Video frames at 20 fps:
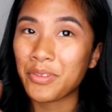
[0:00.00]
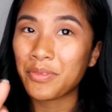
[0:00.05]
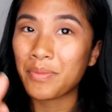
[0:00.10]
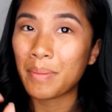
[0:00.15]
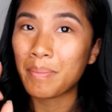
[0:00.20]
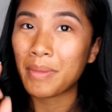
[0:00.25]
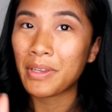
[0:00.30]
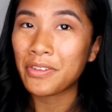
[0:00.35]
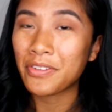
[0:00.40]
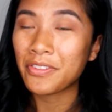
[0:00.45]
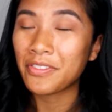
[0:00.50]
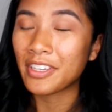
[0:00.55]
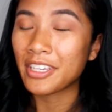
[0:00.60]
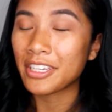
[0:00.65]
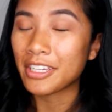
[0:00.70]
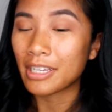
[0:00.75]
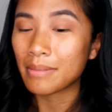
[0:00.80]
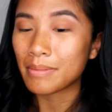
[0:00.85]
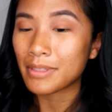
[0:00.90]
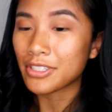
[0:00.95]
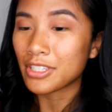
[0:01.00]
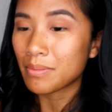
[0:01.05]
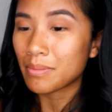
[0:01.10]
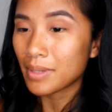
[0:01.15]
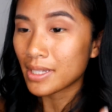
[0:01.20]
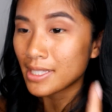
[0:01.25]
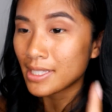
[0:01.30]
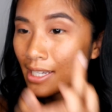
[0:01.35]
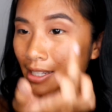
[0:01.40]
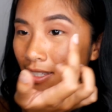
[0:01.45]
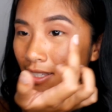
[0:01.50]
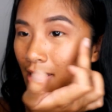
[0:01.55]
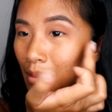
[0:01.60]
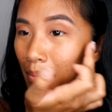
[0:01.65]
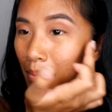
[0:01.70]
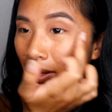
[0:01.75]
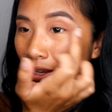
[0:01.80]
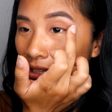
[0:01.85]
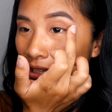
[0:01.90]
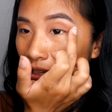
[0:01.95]
My middle finger, I'm just gonna pretend it's a
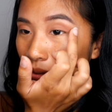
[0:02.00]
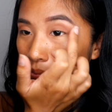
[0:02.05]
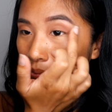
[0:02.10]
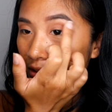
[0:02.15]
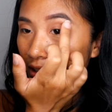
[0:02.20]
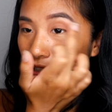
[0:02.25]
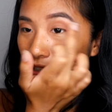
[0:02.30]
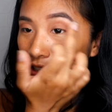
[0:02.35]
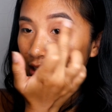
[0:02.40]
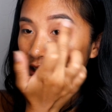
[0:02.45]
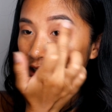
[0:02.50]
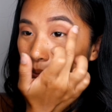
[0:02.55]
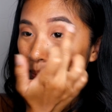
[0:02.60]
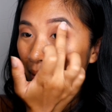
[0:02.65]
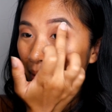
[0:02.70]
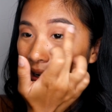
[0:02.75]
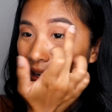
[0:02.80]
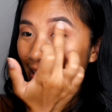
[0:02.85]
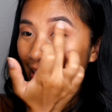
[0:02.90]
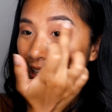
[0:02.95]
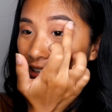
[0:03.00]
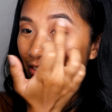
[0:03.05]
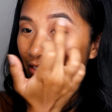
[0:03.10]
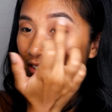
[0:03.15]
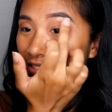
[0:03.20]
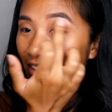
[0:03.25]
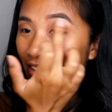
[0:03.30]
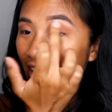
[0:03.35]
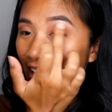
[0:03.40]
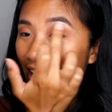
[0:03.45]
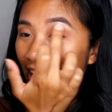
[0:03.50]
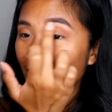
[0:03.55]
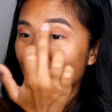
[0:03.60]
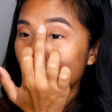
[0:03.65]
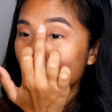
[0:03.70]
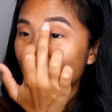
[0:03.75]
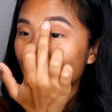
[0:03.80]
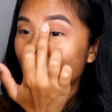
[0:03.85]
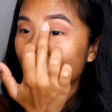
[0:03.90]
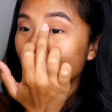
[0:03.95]
blending brush and just blend everything
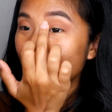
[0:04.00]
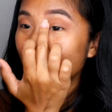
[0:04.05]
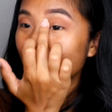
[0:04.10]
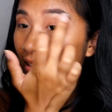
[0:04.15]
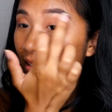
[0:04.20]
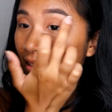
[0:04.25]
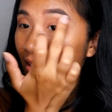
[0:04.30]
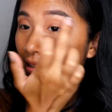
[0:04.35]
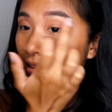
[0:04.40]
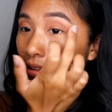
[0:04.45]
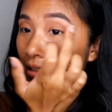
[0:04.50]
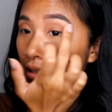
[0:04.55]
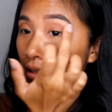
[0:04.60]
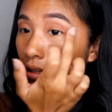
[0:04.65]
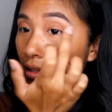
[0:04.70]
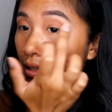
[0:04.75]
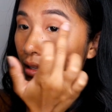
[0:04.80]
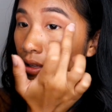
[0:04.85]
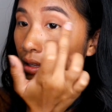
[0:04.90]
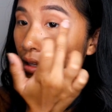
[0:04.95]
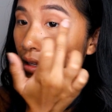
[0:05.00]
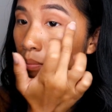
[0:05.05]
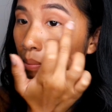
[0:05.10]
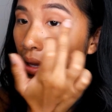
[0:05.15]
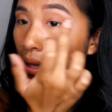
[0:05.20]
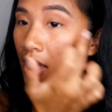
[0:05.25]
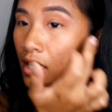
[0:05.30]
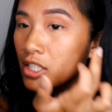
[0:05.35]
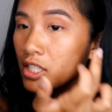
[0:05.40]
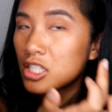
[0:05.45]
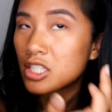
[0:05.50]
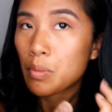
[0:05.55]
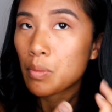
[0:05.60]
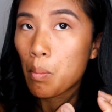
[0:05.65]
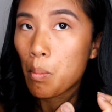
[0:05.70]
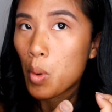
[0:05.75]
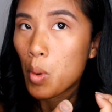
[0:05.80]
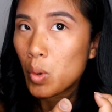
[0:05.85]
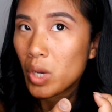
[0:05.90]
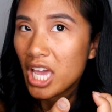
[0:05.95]
out. Make it
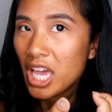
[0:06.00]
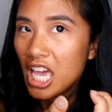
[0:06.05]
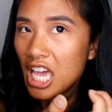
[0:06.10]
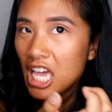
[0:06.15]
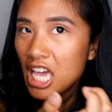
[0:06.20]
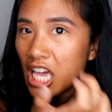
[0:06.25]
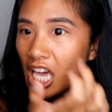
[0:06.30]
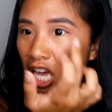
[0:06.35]
smoky.